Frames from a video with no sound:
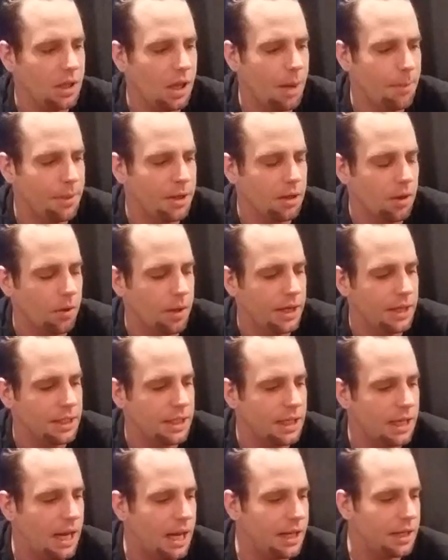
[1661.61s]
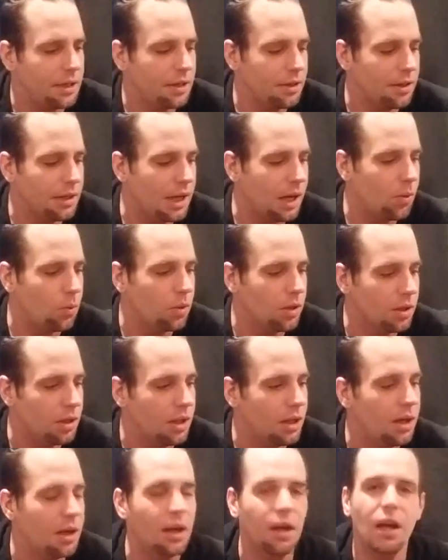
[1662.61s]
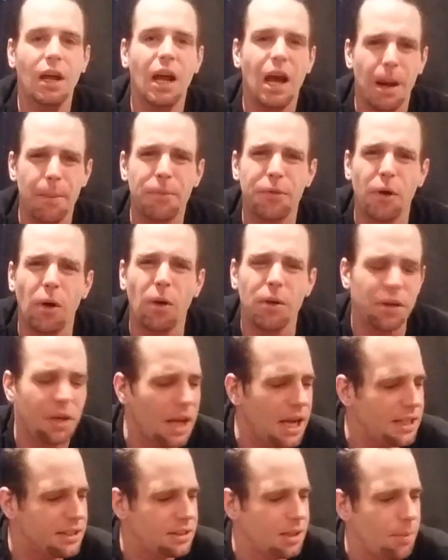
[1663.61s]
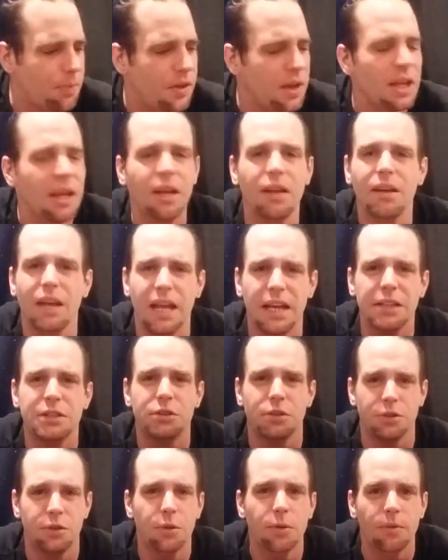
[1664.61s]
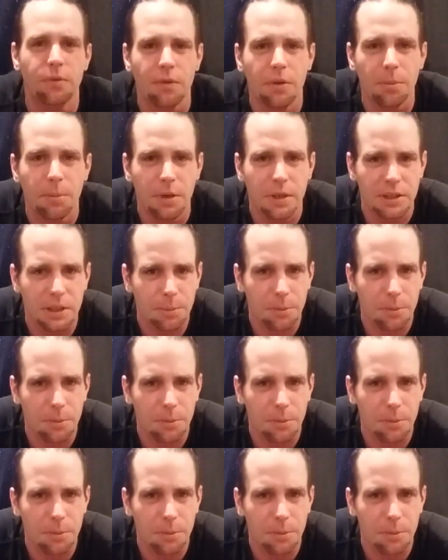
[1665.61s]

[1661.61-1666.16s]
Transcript: I'm going to go ahead and get out of here, and I will. Uh, I'm throwing you guys something in extra too for the month.